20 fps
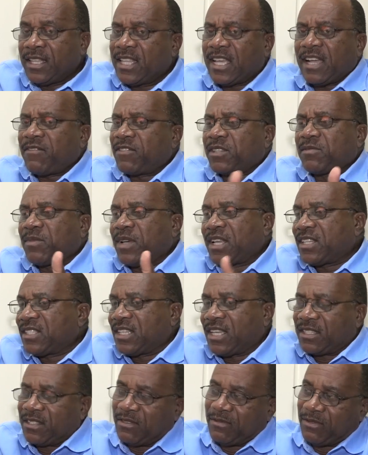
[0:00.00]
the average man is
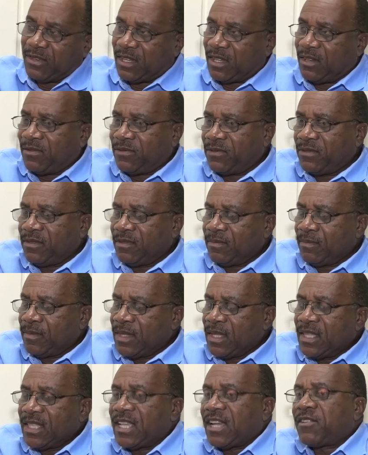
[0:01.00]
not involved.
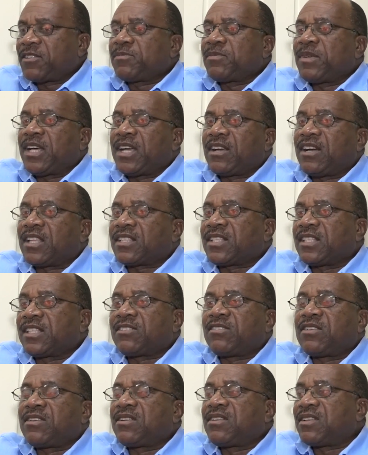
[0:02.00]
The average man got
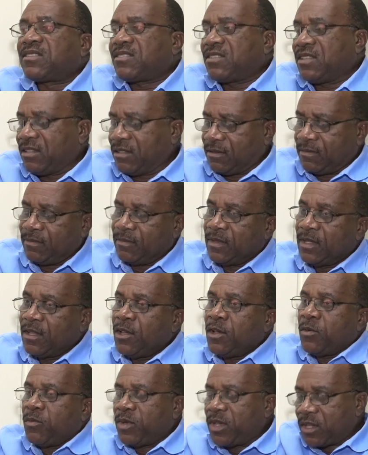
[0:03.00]
little or nothing.
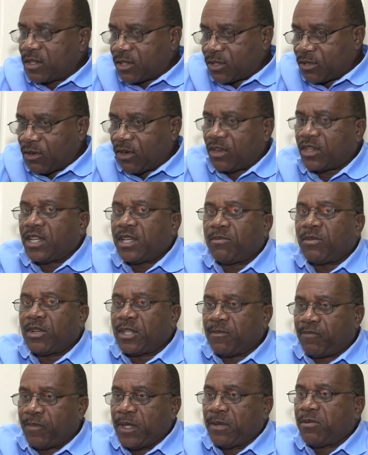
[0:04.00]
We are talking about the
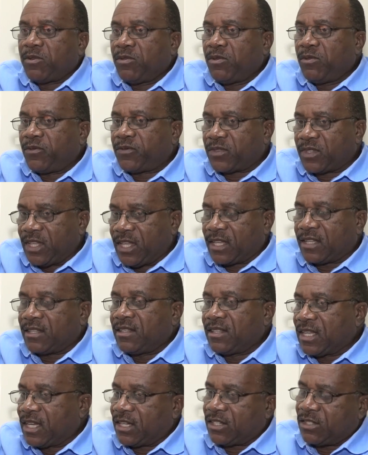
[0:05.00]
people who've
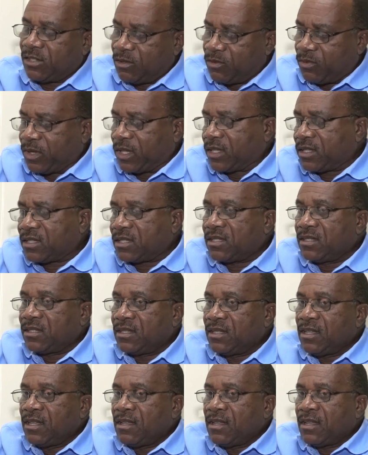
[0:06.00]
taken national wealth
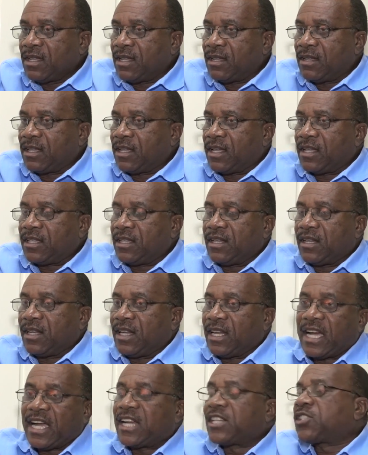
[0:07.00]
in
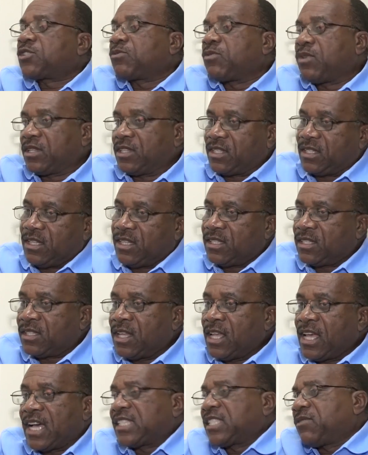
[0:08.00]
large quantities
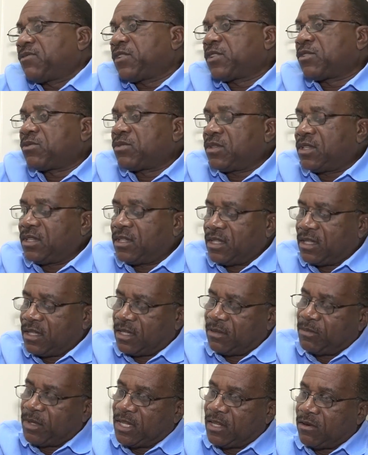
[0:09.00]
as if it
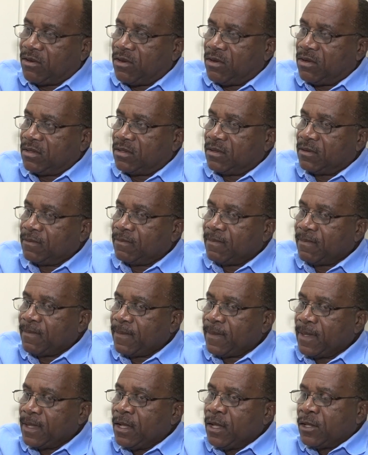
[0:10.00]
had been their own.
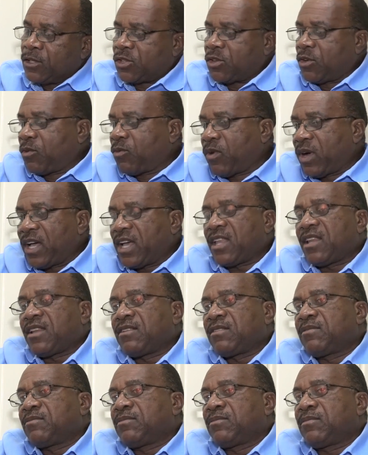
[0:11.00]
So
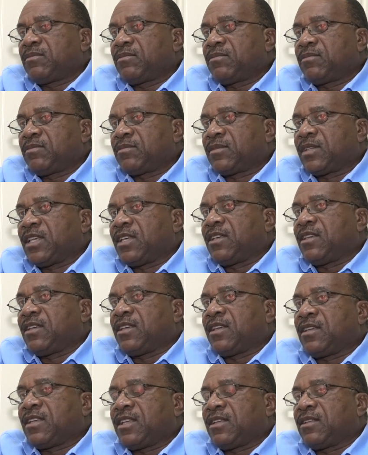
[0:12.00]
while
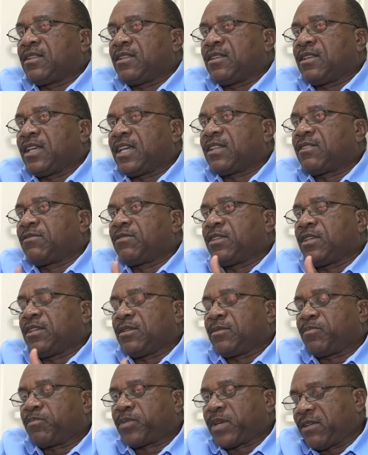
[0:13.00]
the head of the
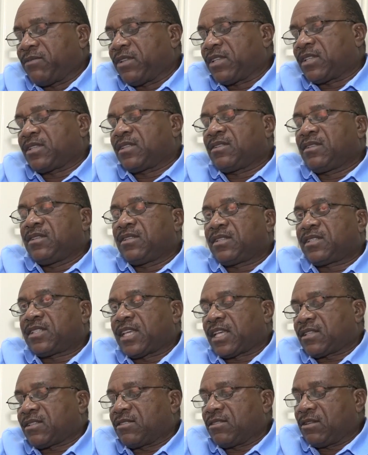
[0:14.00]
Private
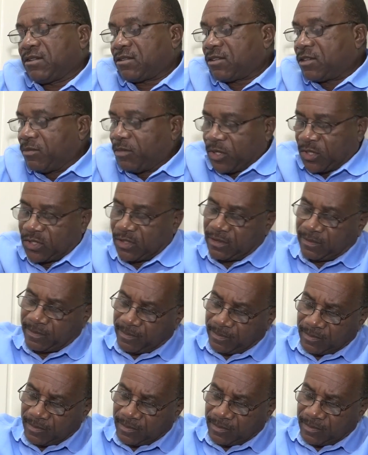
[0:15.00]
Sector Commission